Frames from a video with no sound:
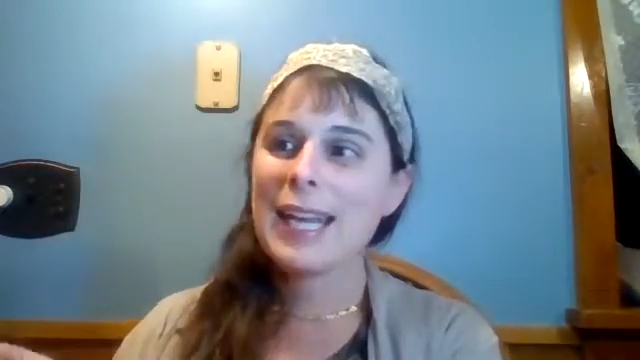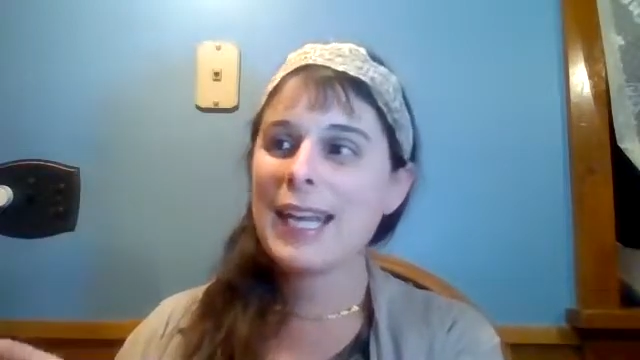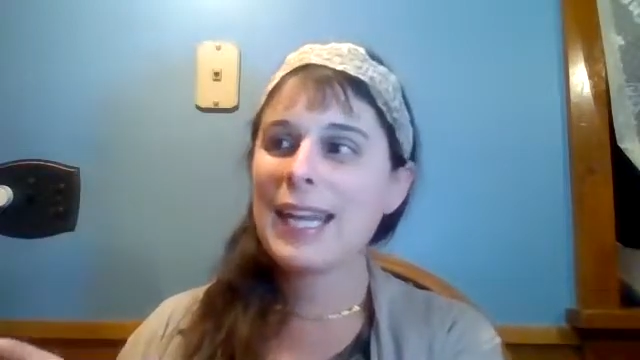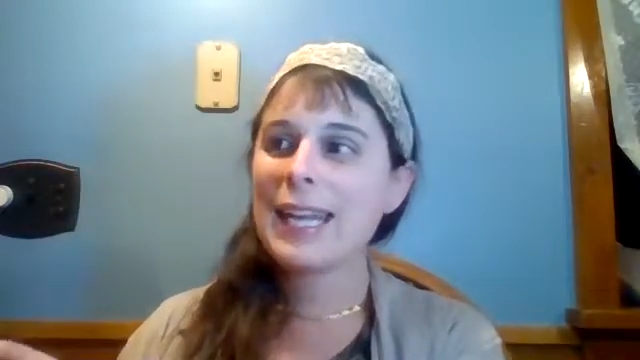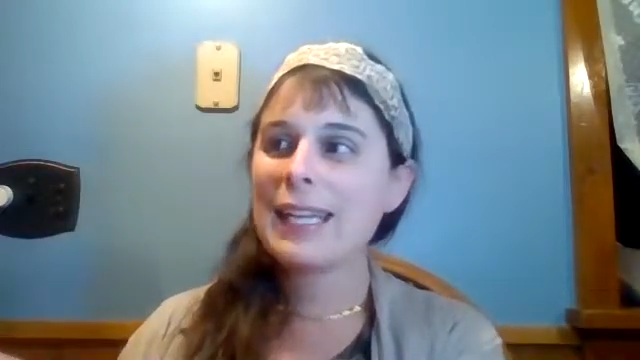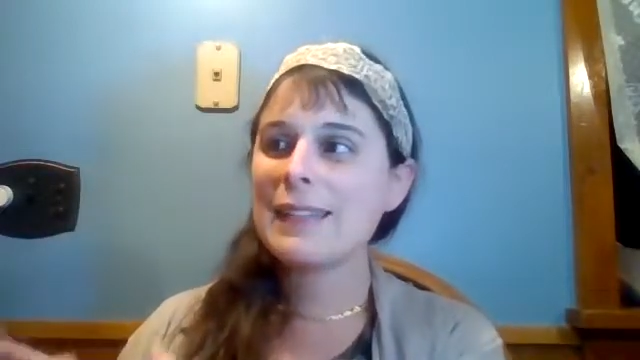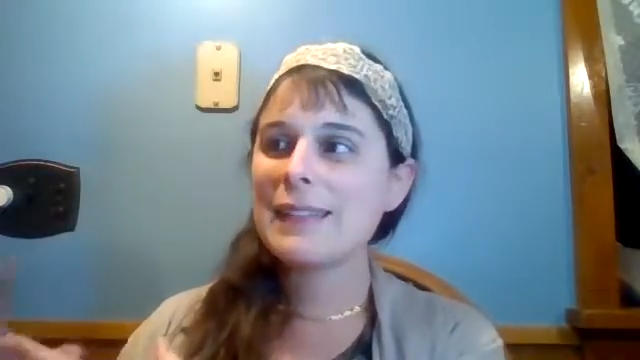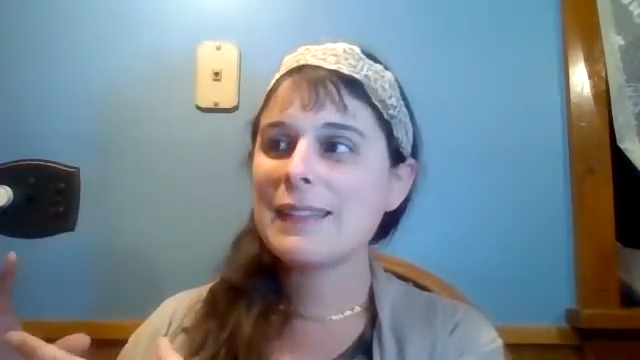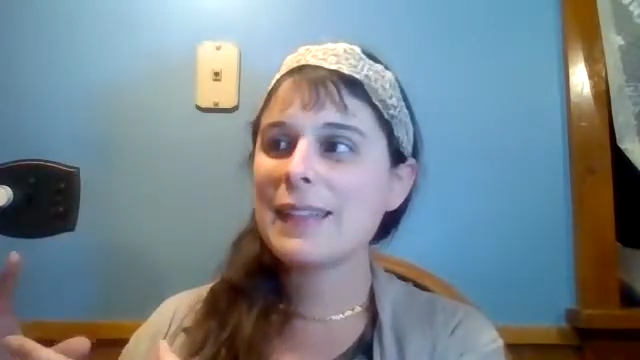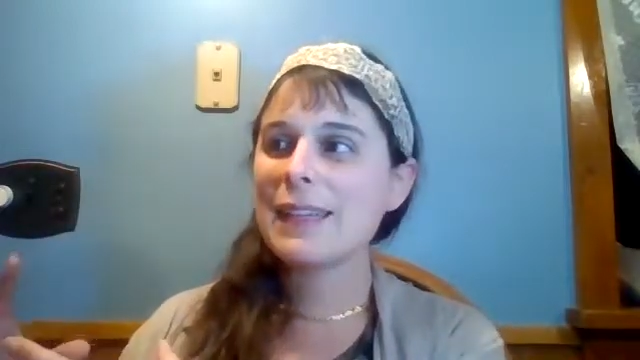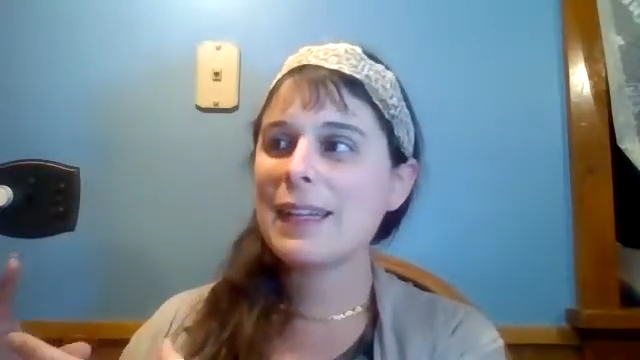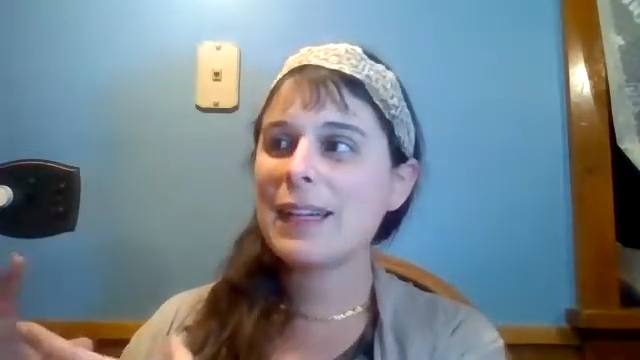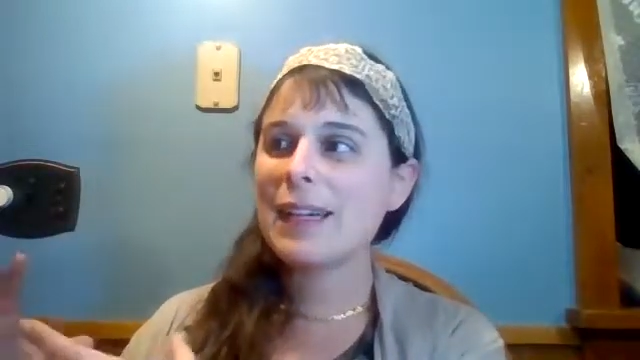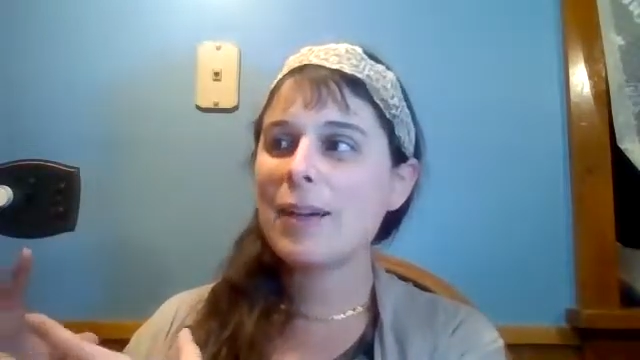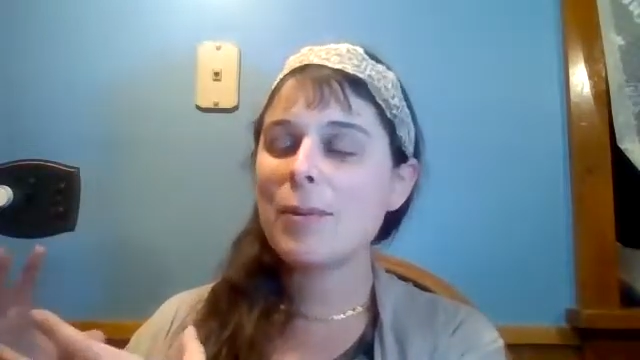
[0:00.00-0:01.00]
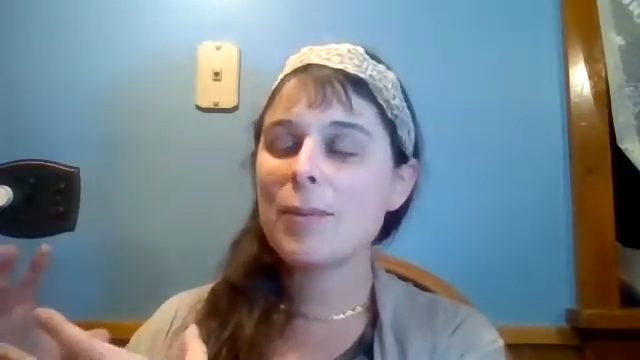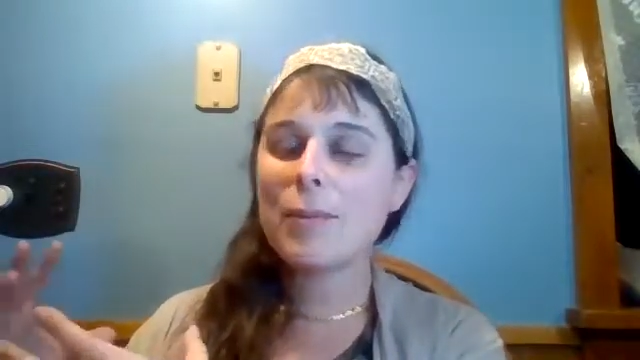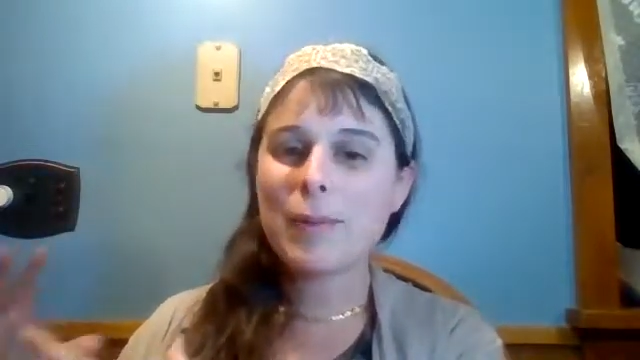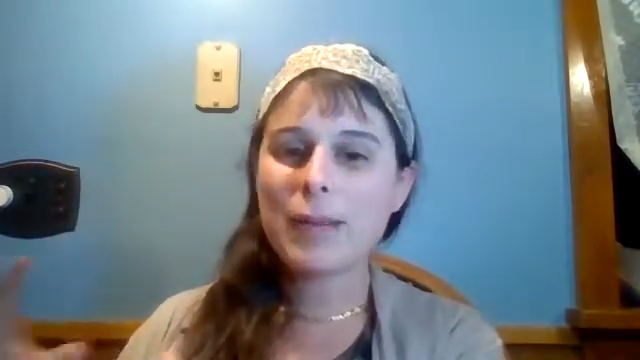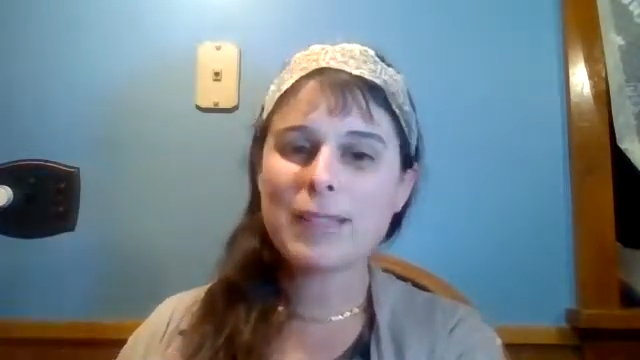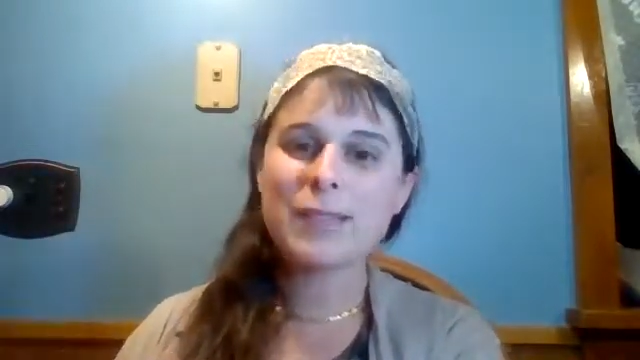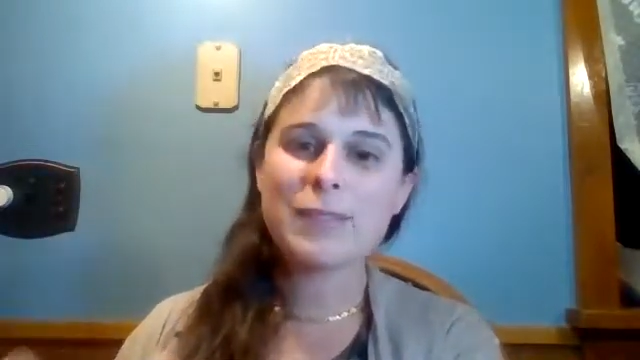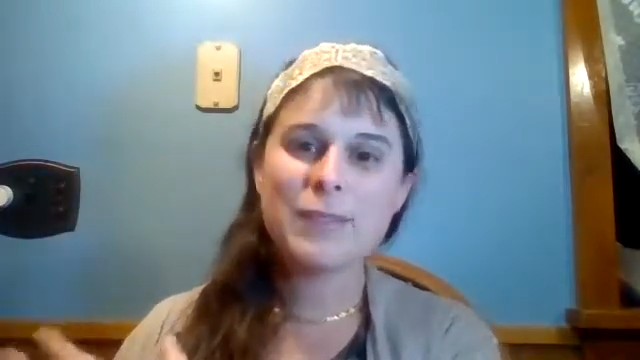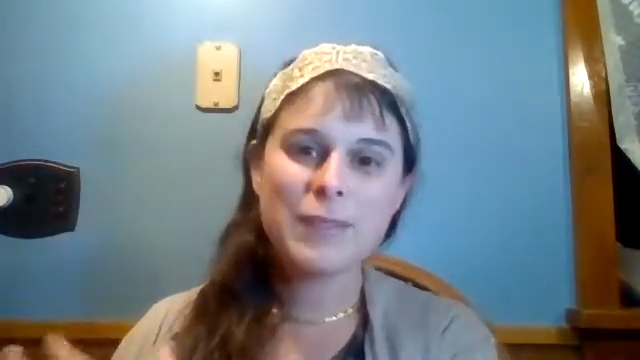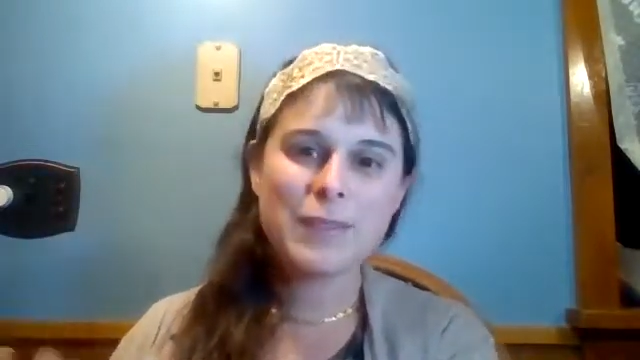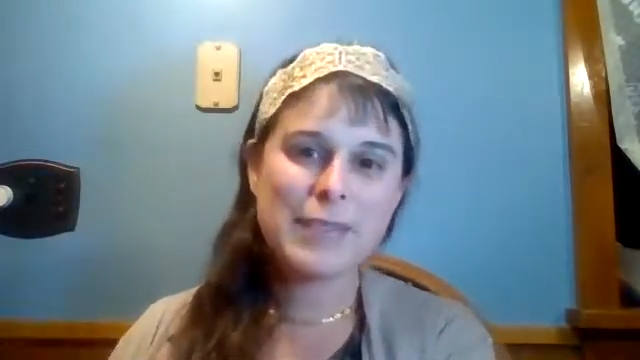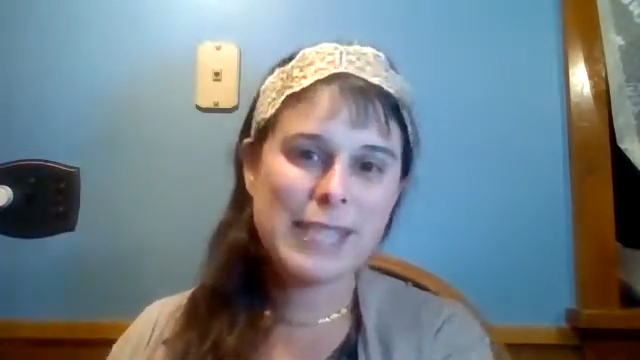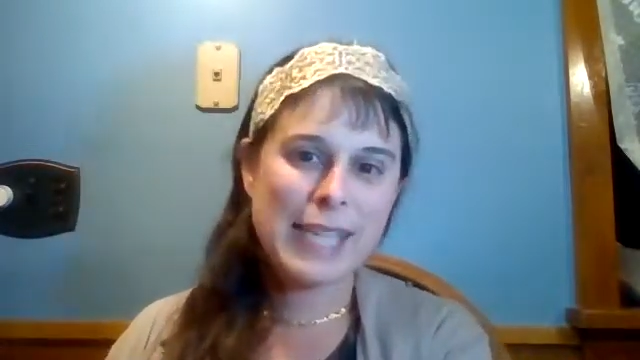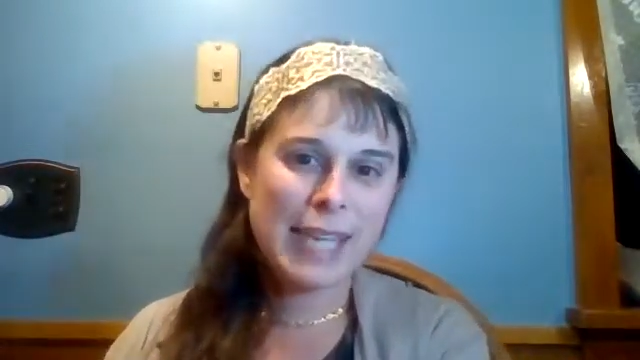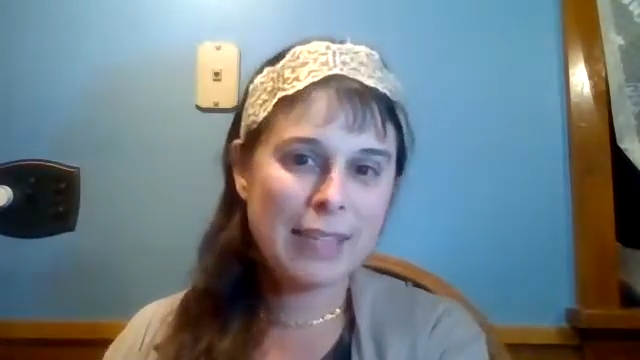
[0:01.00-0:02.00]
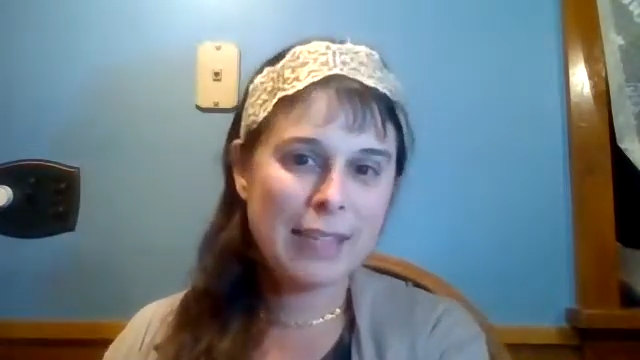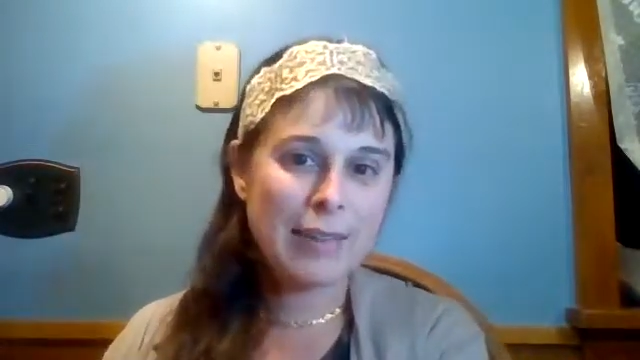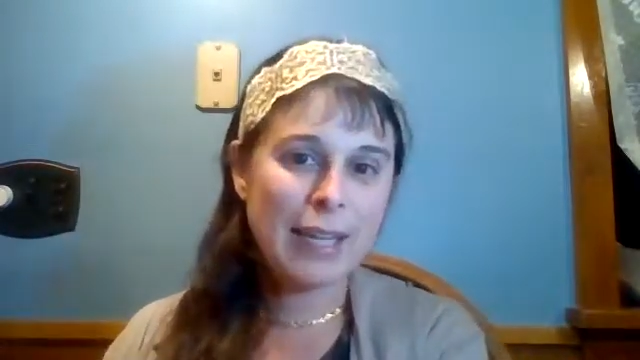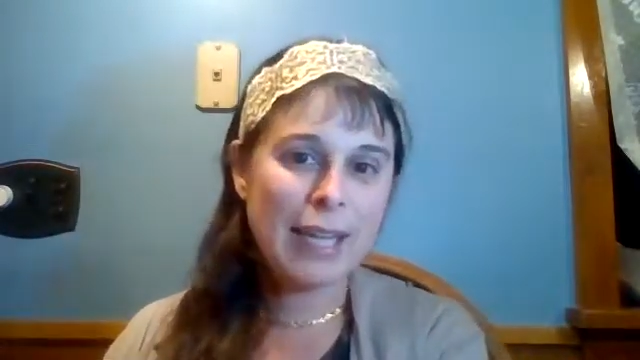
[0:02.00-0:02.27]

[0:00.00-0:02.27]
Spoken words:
is a wonderful skill,